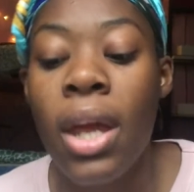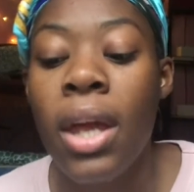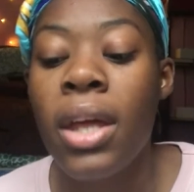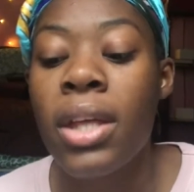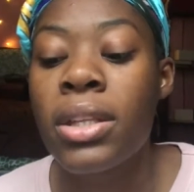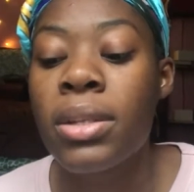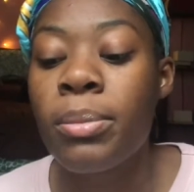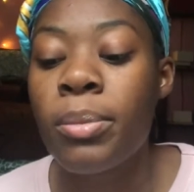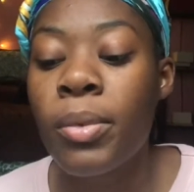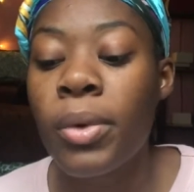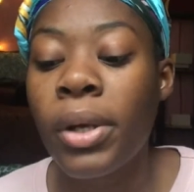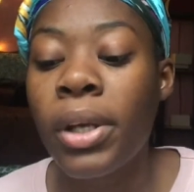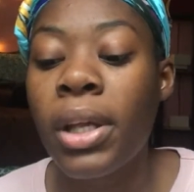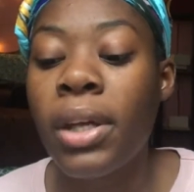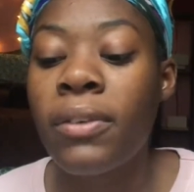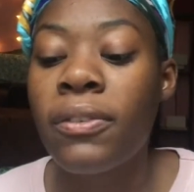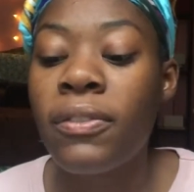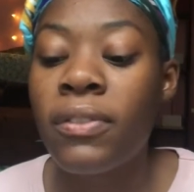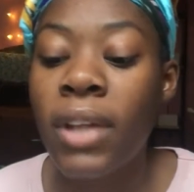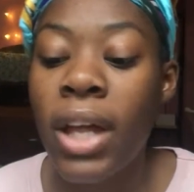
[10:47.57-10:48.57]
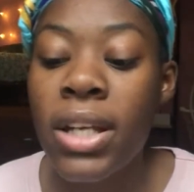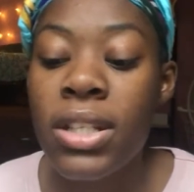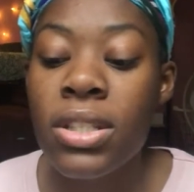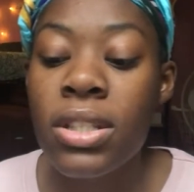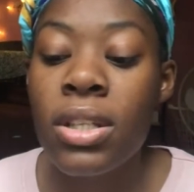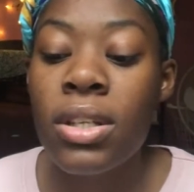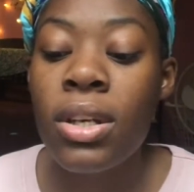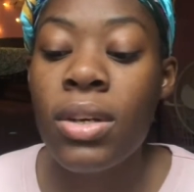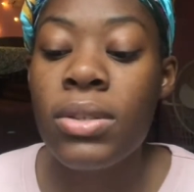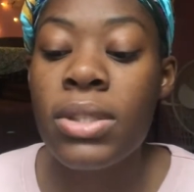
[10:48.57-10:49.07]
In the morning, flesh
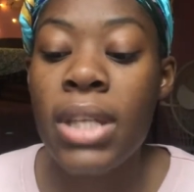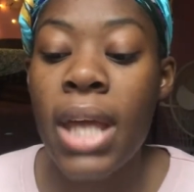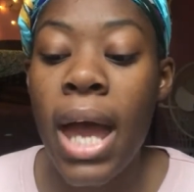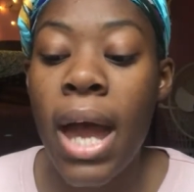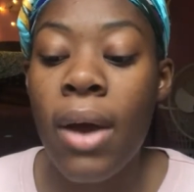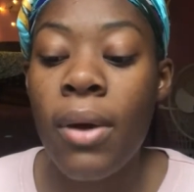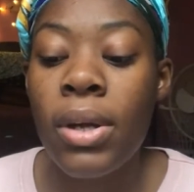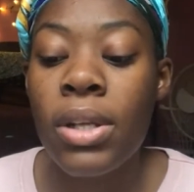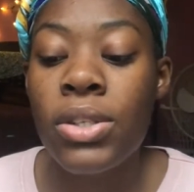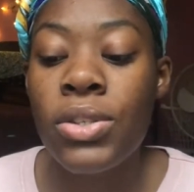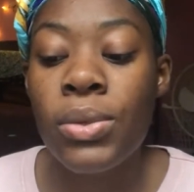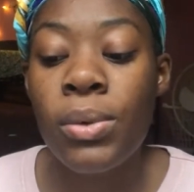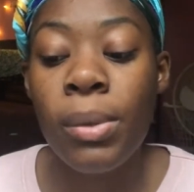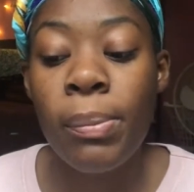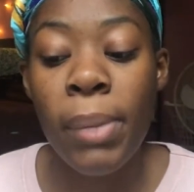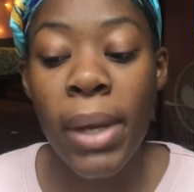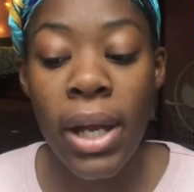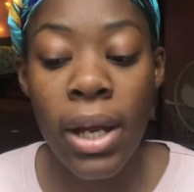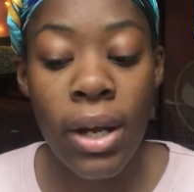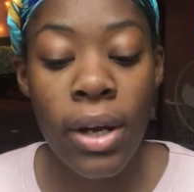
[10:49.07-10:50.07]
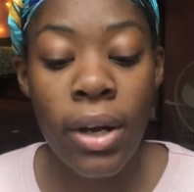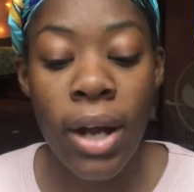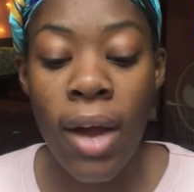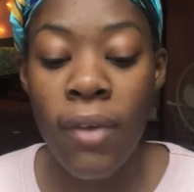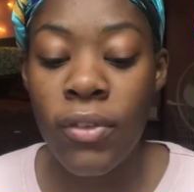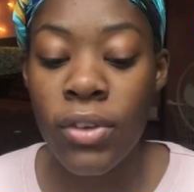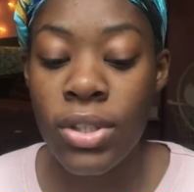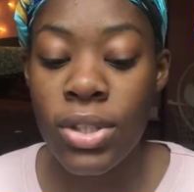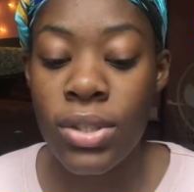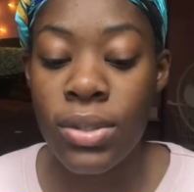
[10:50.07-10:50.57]
the notes out into a
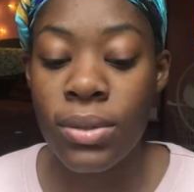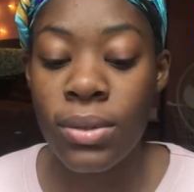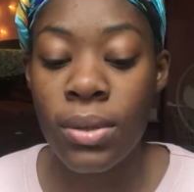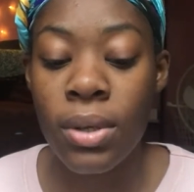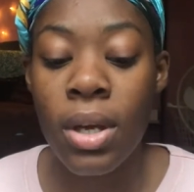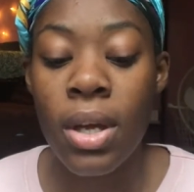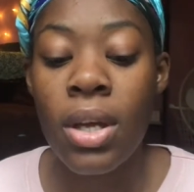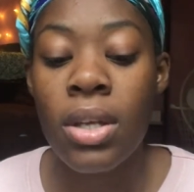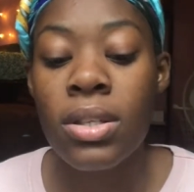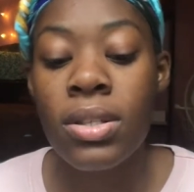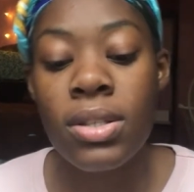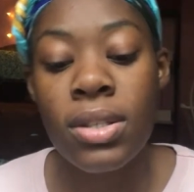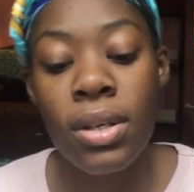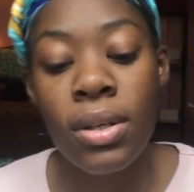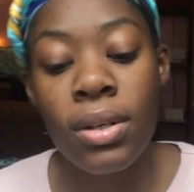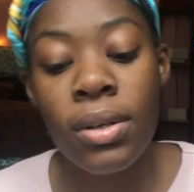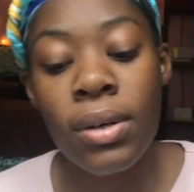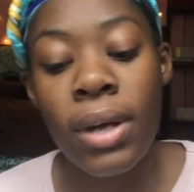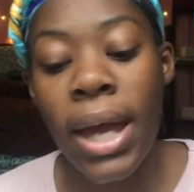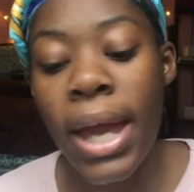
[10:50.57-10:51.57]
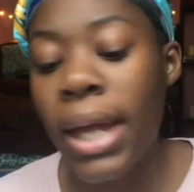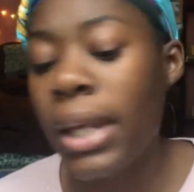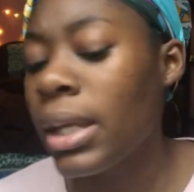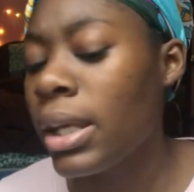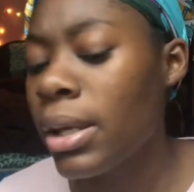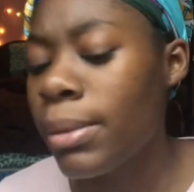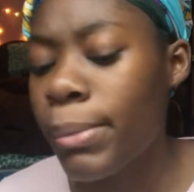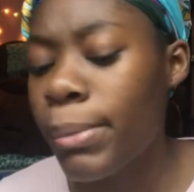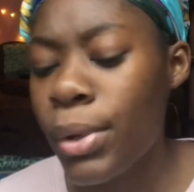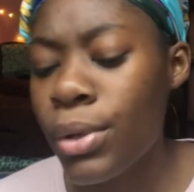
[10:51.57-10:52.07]
paragraph or two. Circle
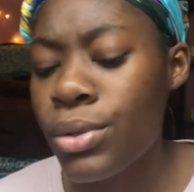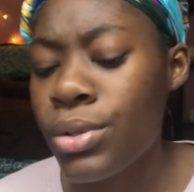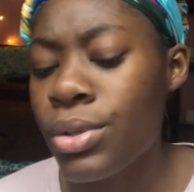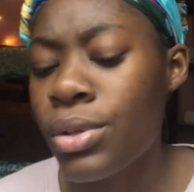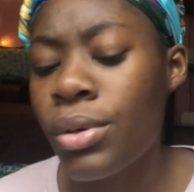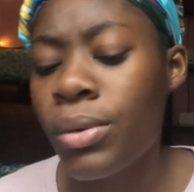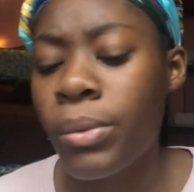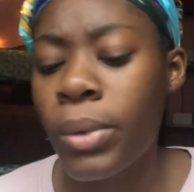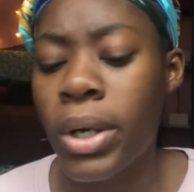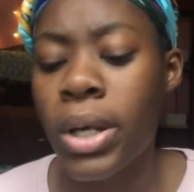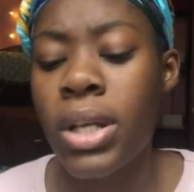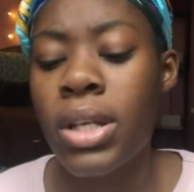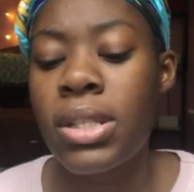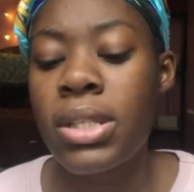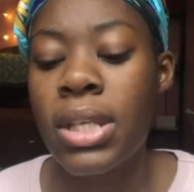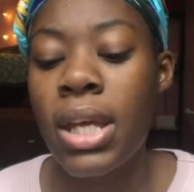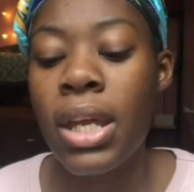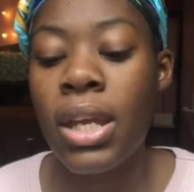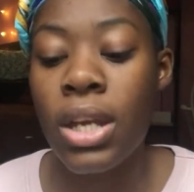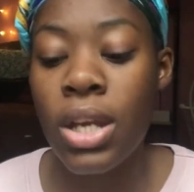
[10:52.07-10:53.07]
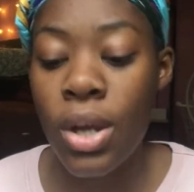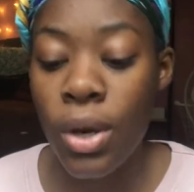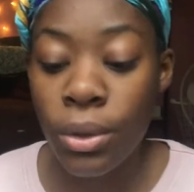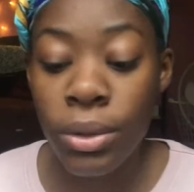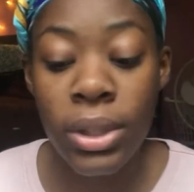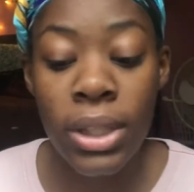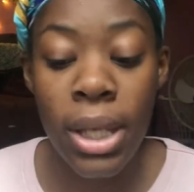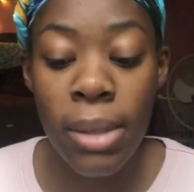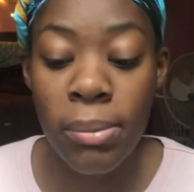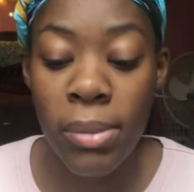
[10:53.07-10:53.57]
any emotional words and
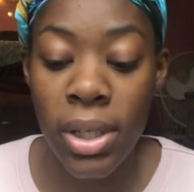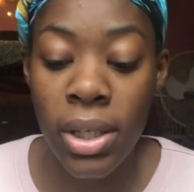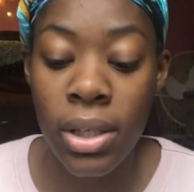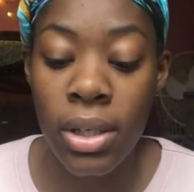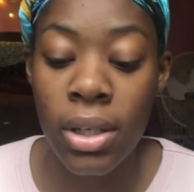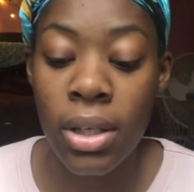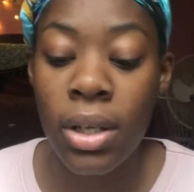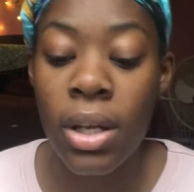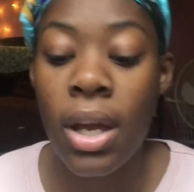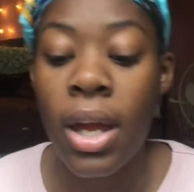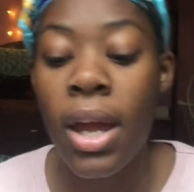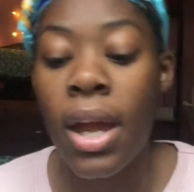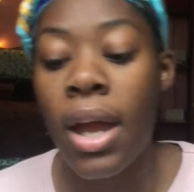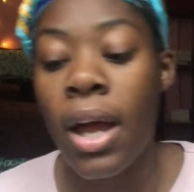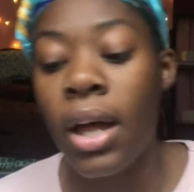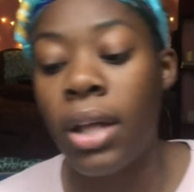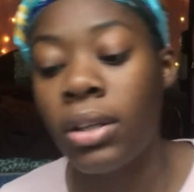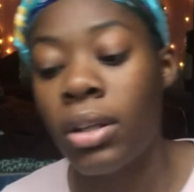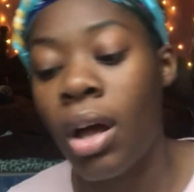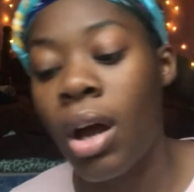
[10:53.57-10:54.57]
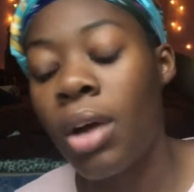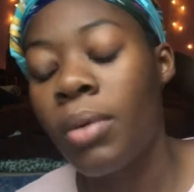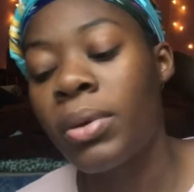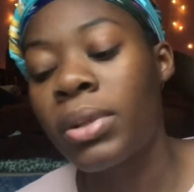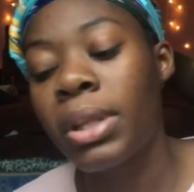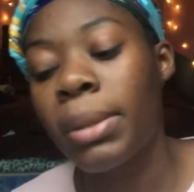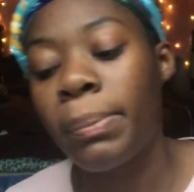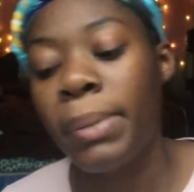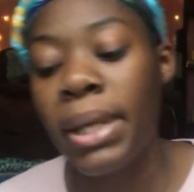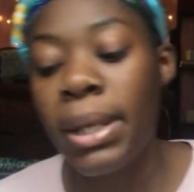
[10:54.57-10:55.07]
note them here, along
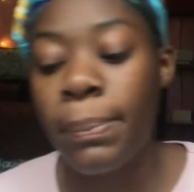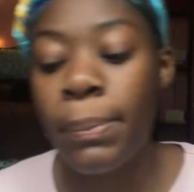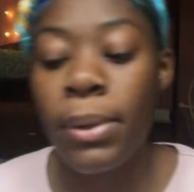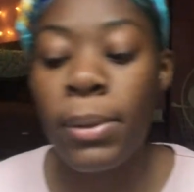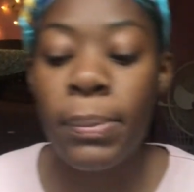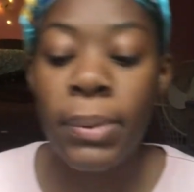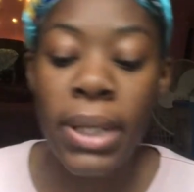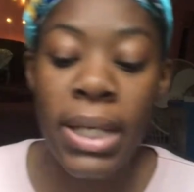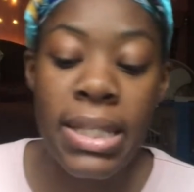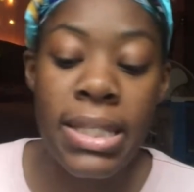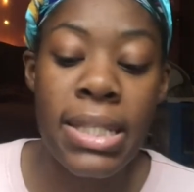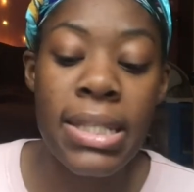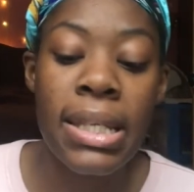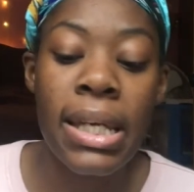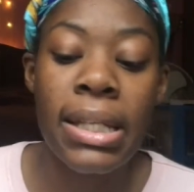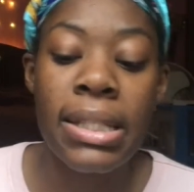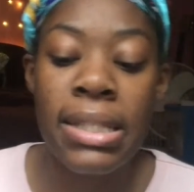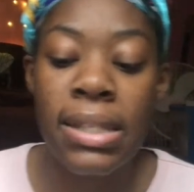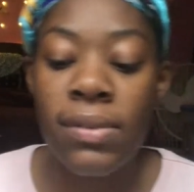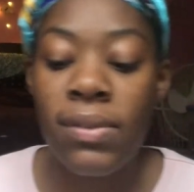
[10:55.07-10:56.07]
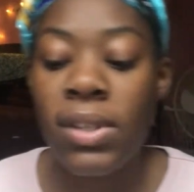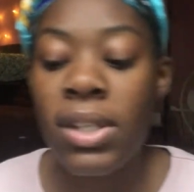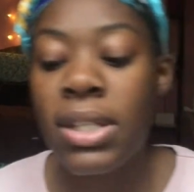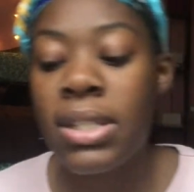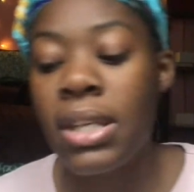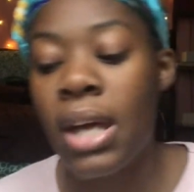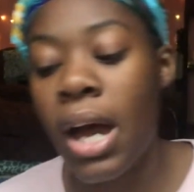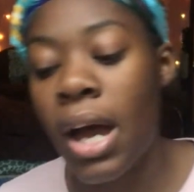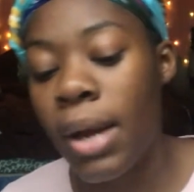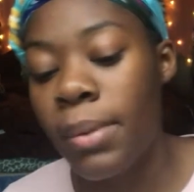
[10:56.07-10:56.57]
with the people, places,
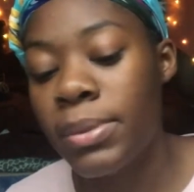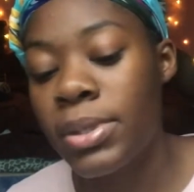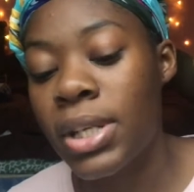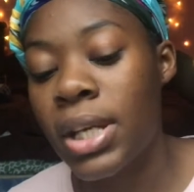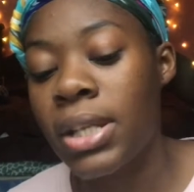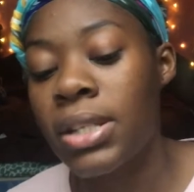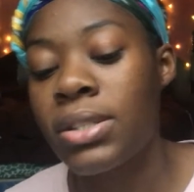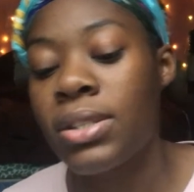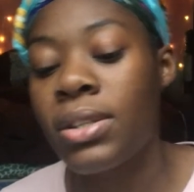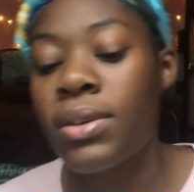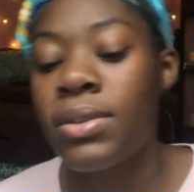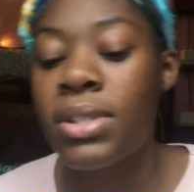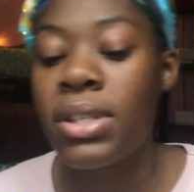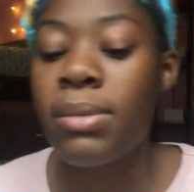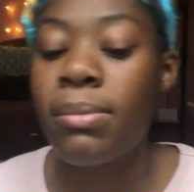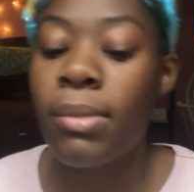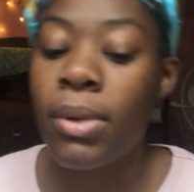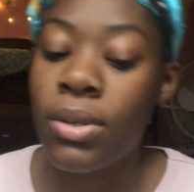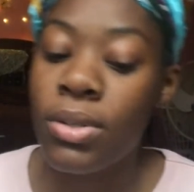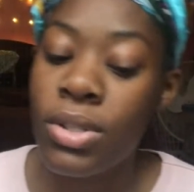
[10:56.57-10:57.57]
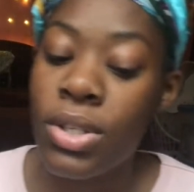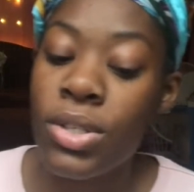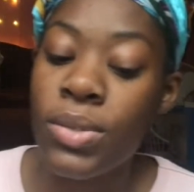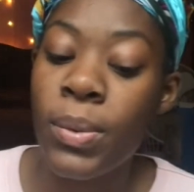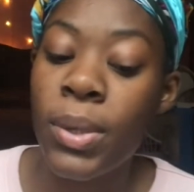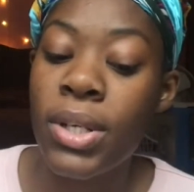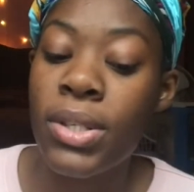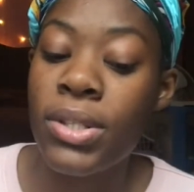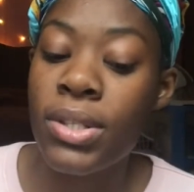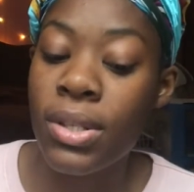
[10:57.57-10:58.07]
activities, objects those emotions
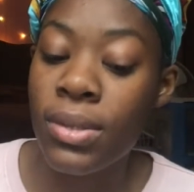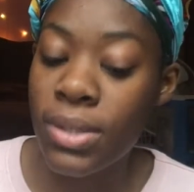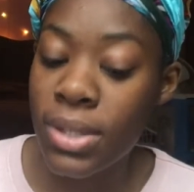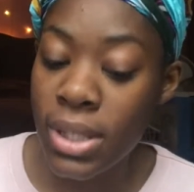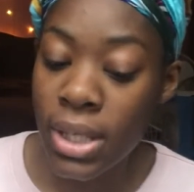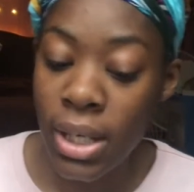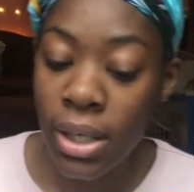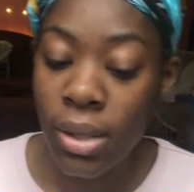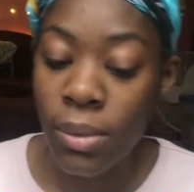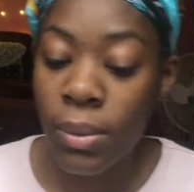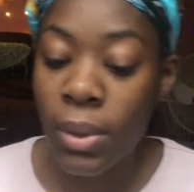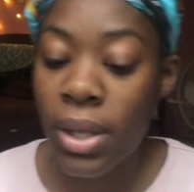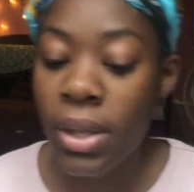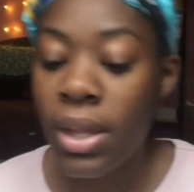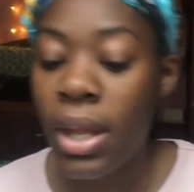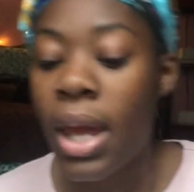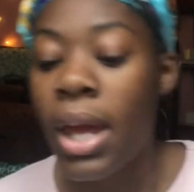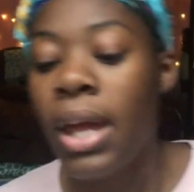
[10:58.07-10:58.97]
were associated with.